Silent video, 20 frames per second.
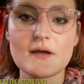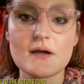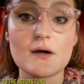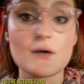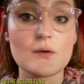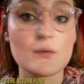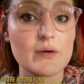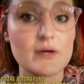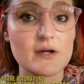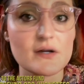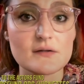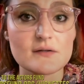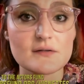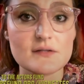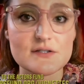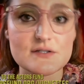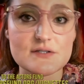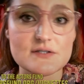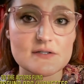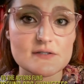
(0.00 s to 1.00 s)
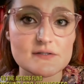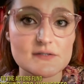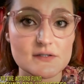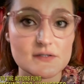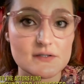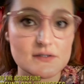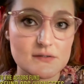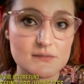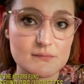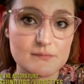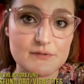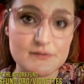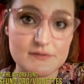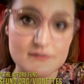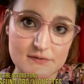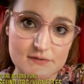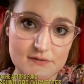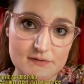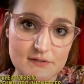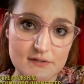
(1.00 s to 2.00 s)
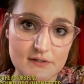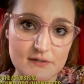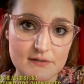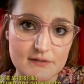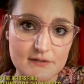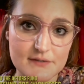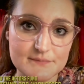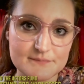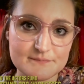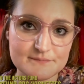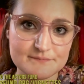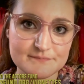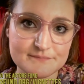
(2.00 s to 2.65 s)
aware that she's a pescatarian.